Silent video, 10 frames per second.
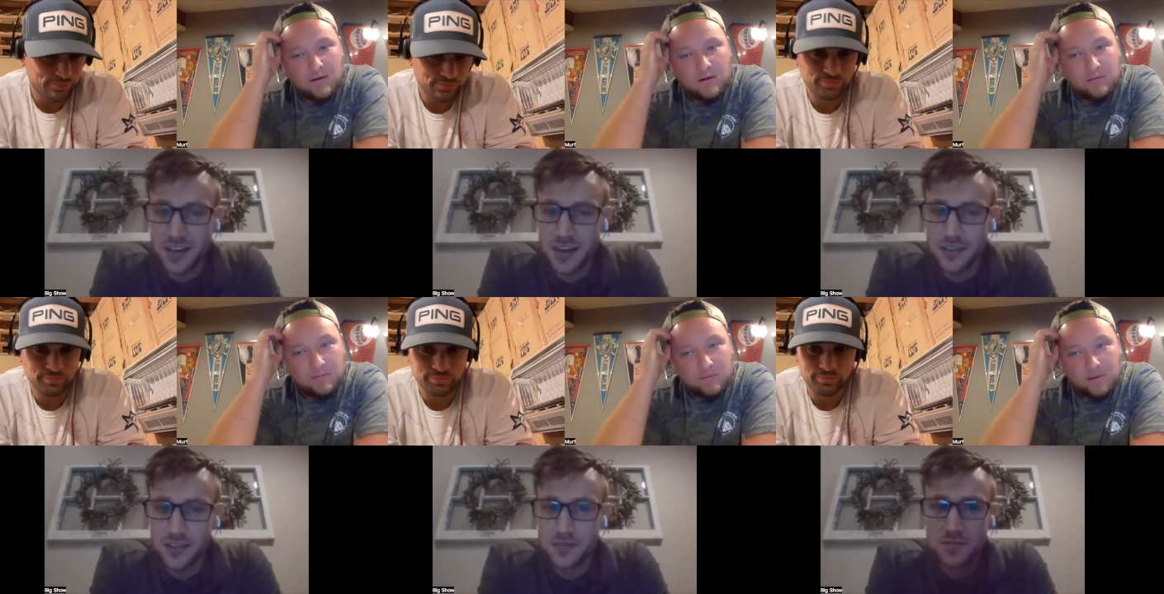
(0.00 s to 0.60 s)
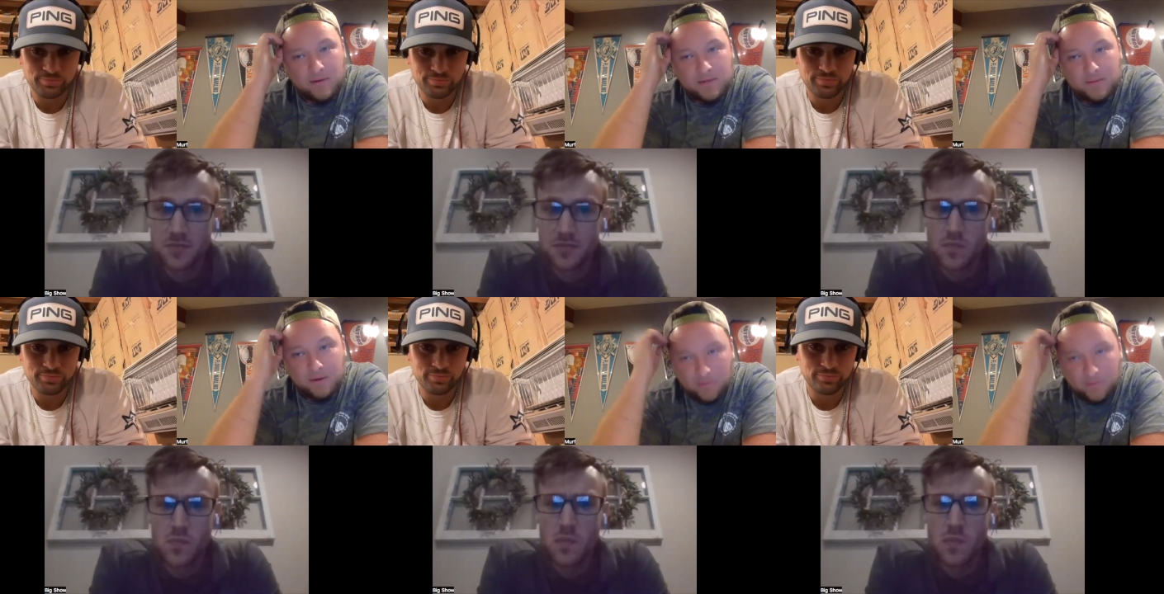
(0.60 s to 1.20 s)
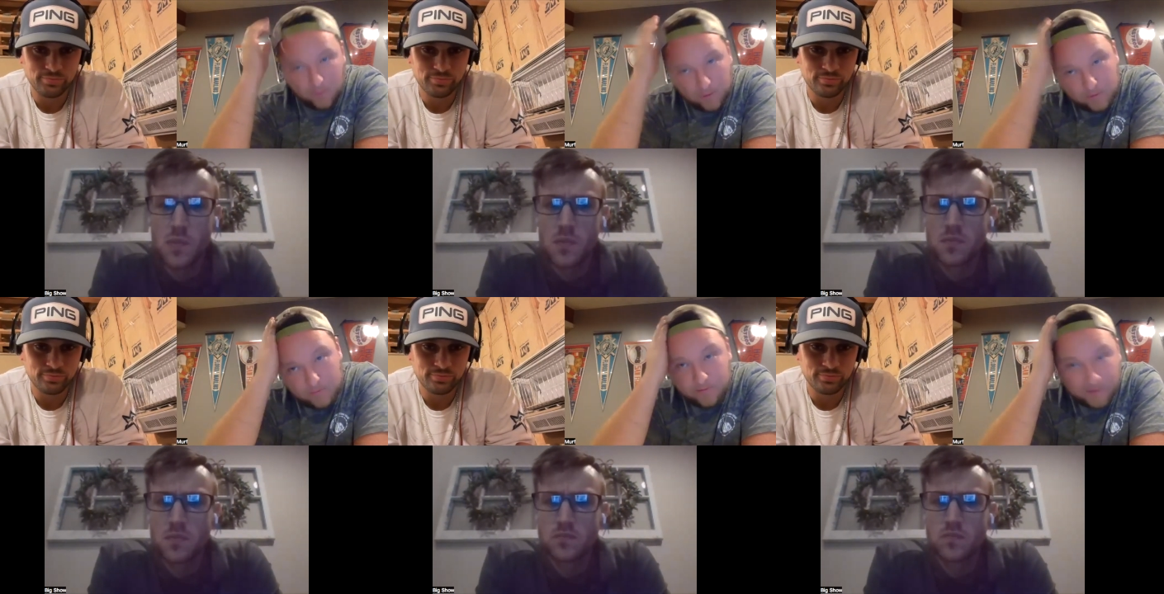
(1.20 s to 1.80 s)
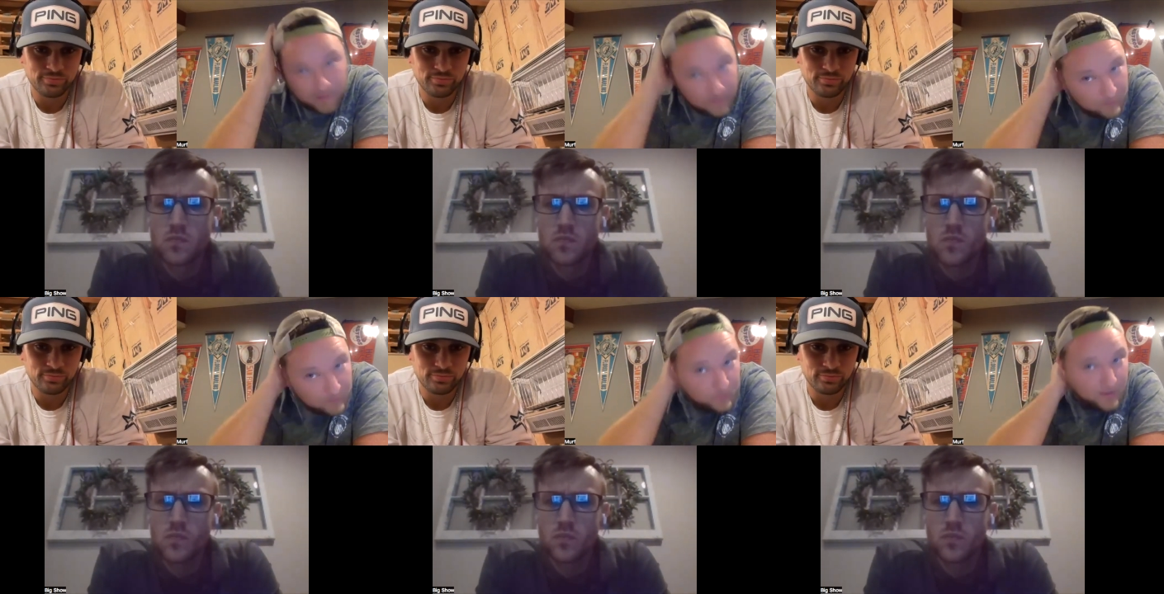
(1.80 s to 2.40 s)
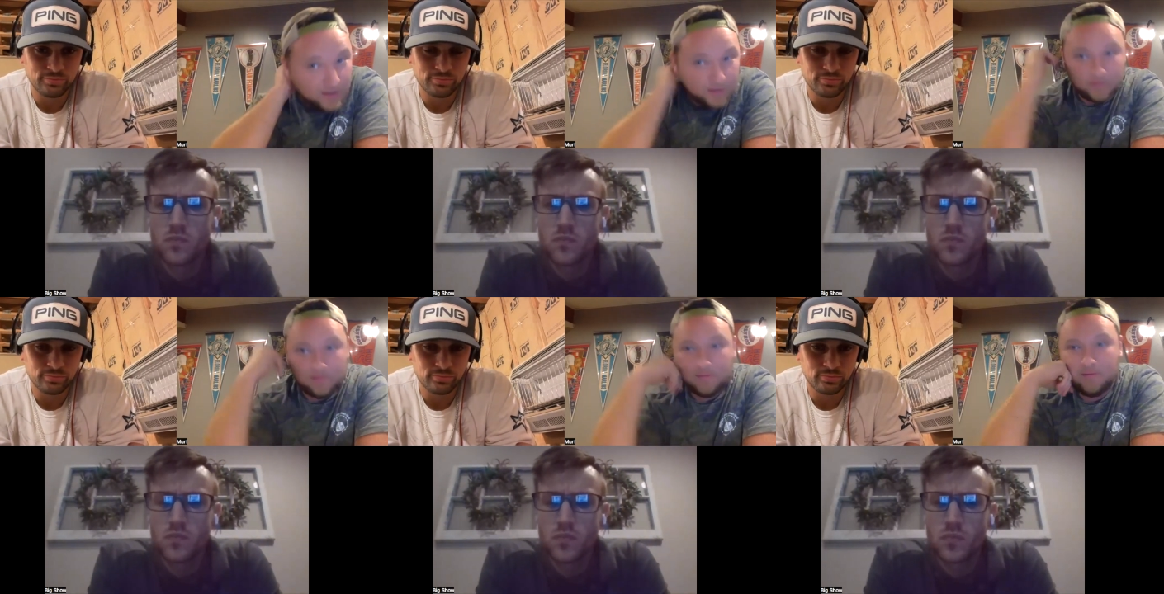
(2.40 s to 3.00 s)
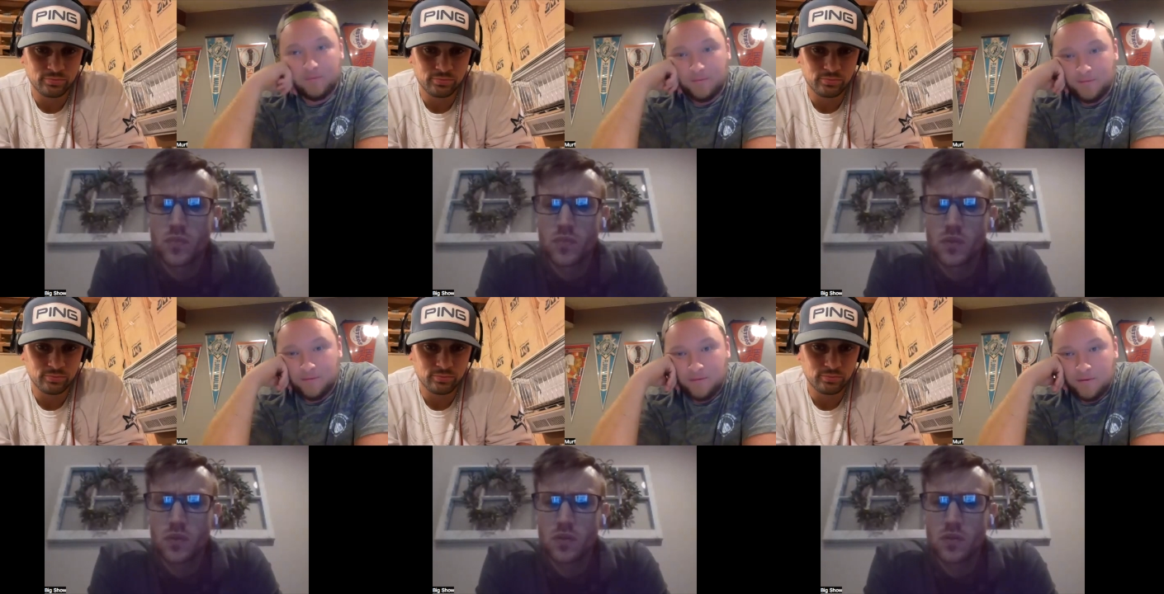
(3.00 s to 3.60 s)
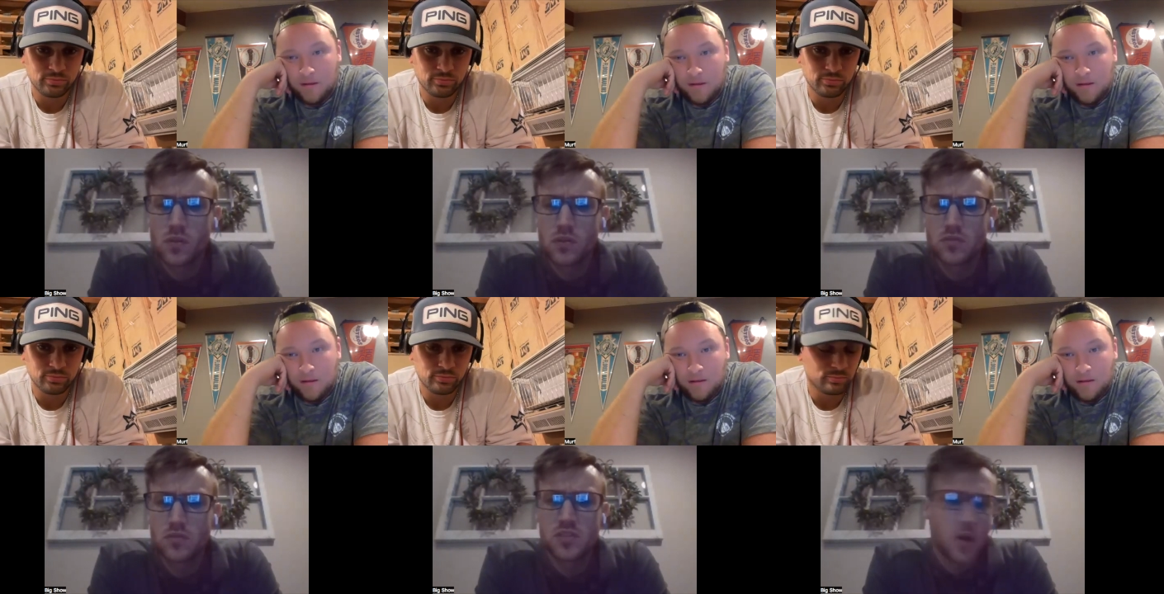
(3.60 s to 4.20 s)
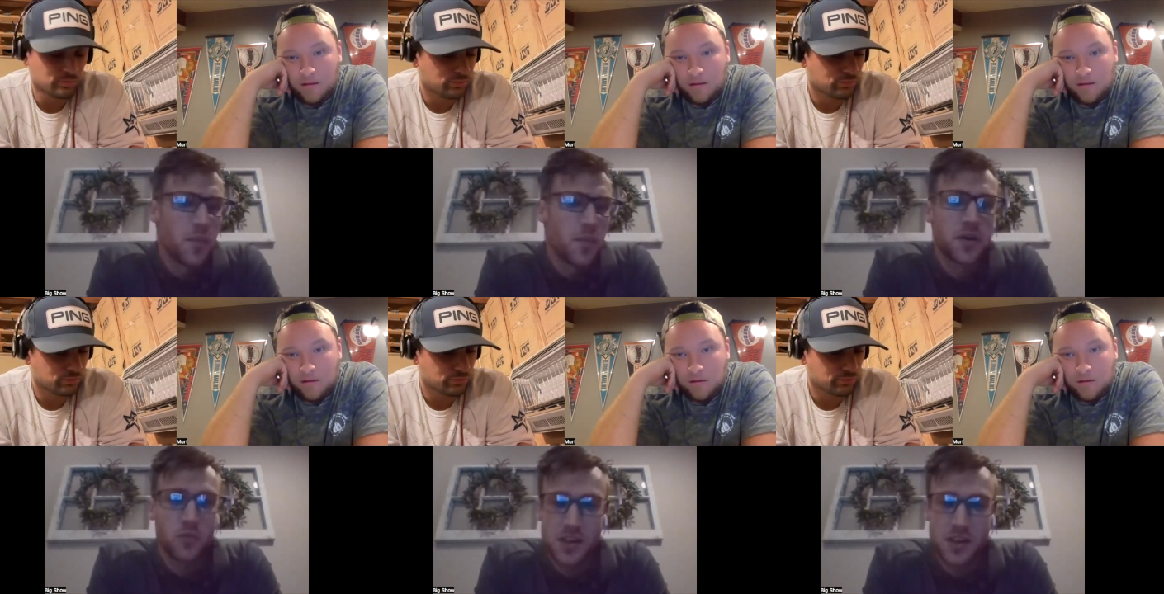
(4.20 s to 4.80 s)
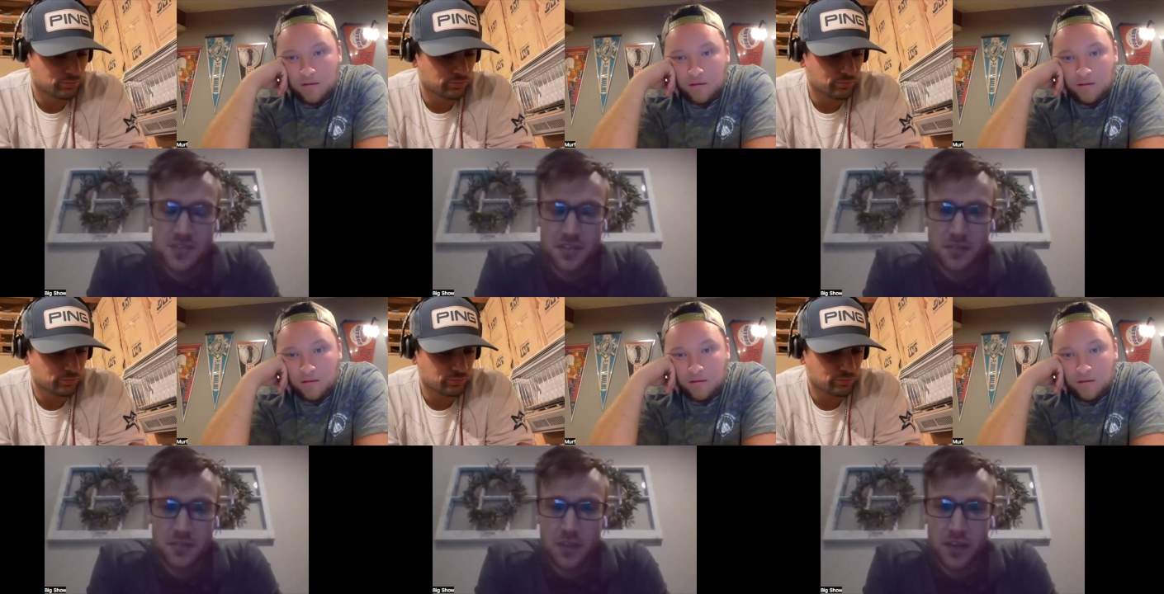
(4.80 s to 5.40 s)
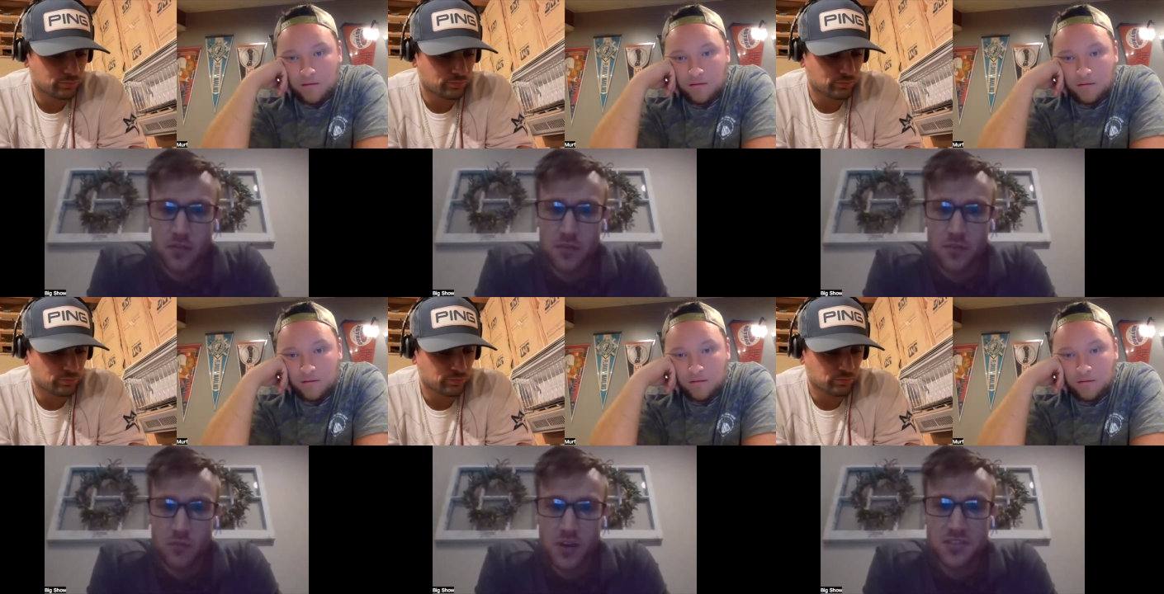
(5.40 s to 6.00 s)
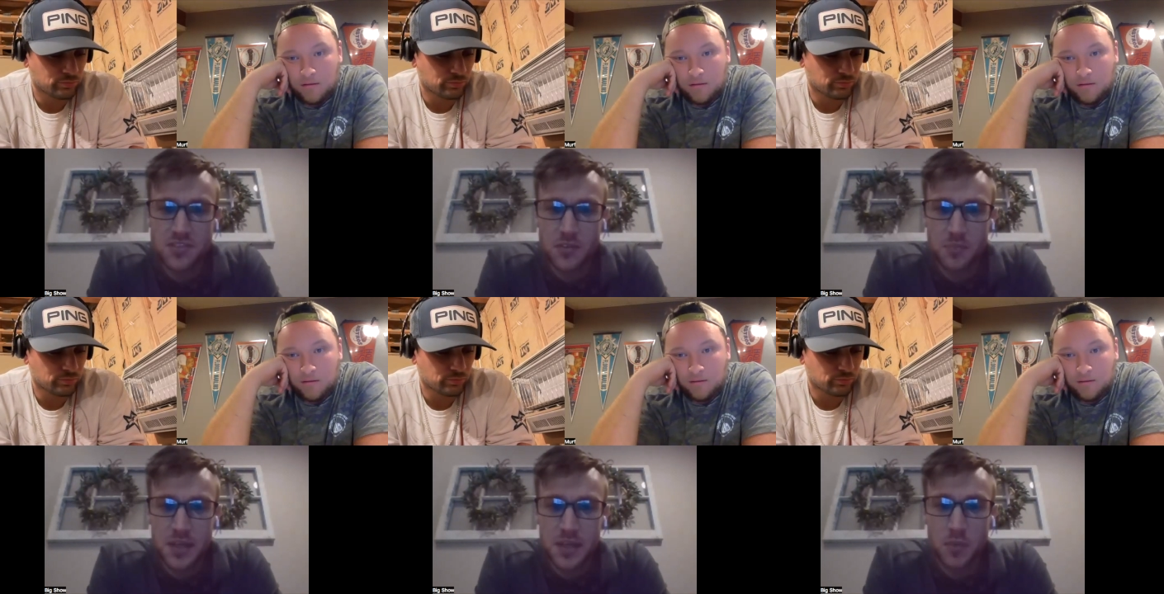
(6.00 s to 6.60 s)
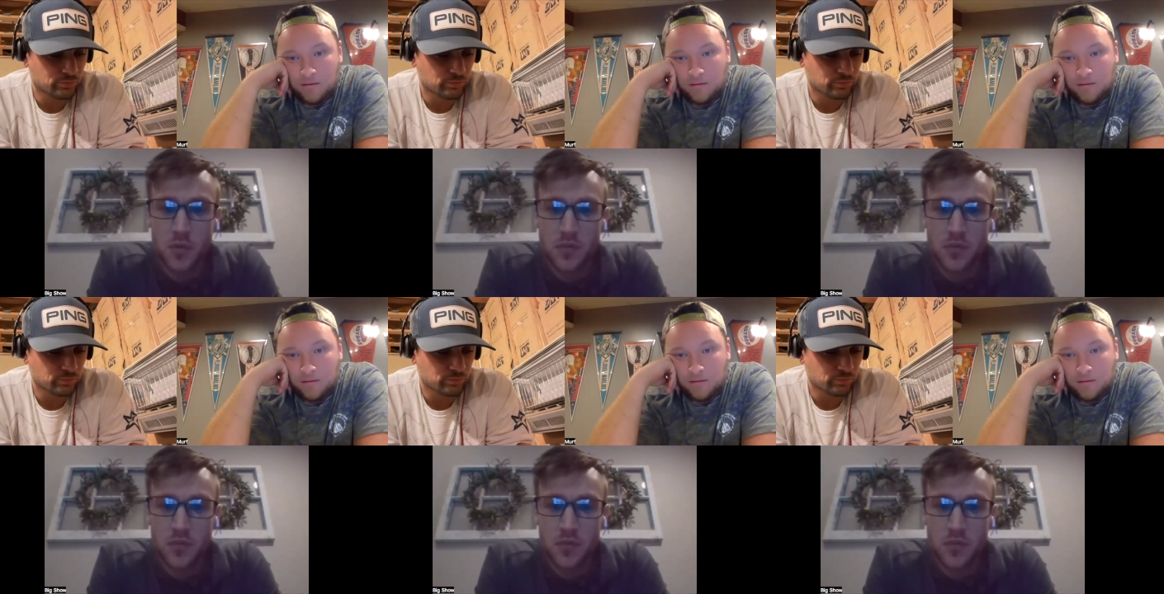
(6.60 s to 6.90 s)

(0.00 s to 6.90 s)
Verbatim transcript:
Speaker 1: do.
Speaker 2: I mean, there's probably one more that would be
Speaker 1: just among wrestle like among wrestle people